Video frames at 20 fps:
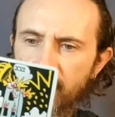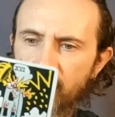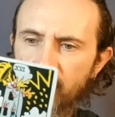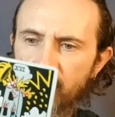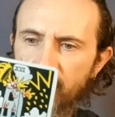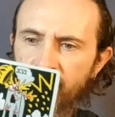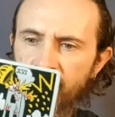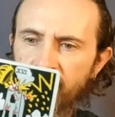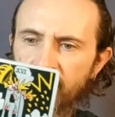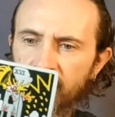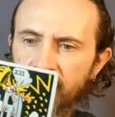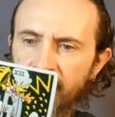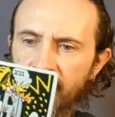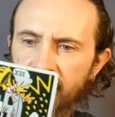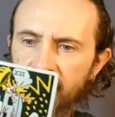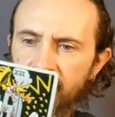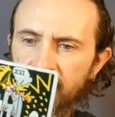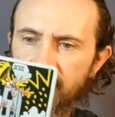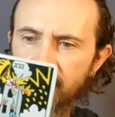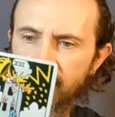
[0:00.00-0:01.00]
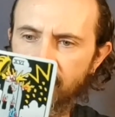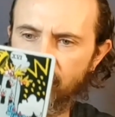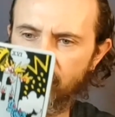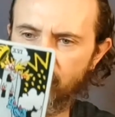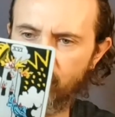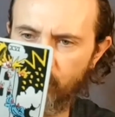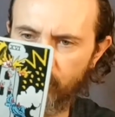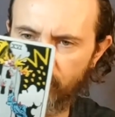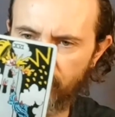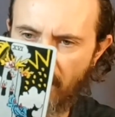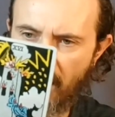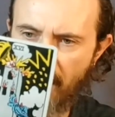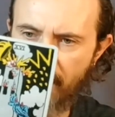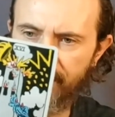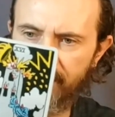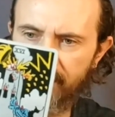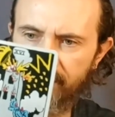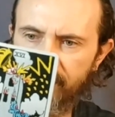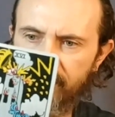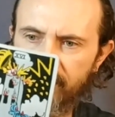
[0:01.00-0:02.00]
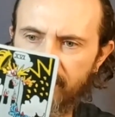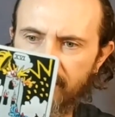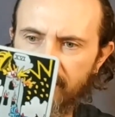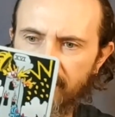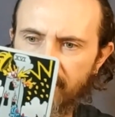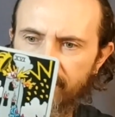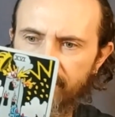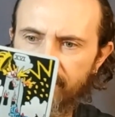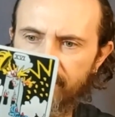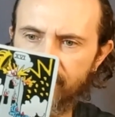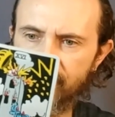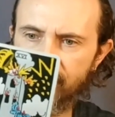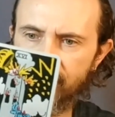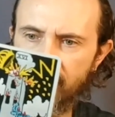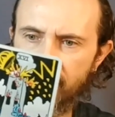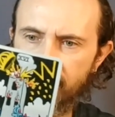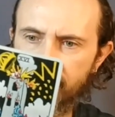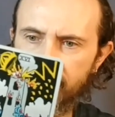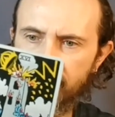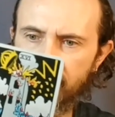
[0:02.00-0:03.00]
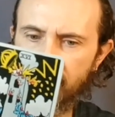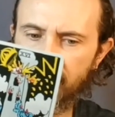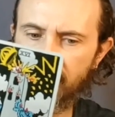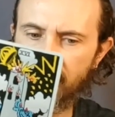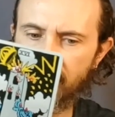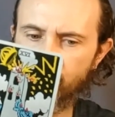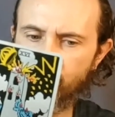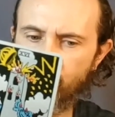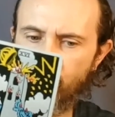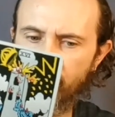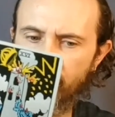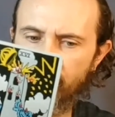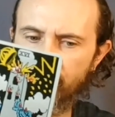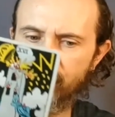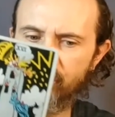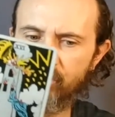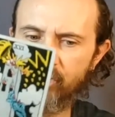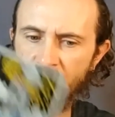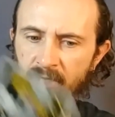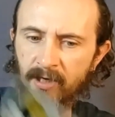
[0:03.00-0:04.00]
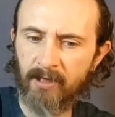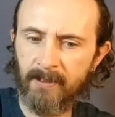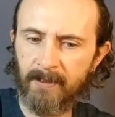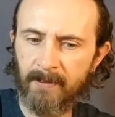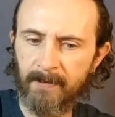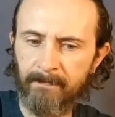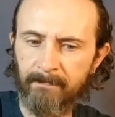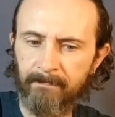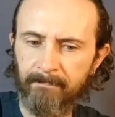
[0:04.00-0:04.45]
You feel that this is going to happen if you take that first step, and that's where you're stuck.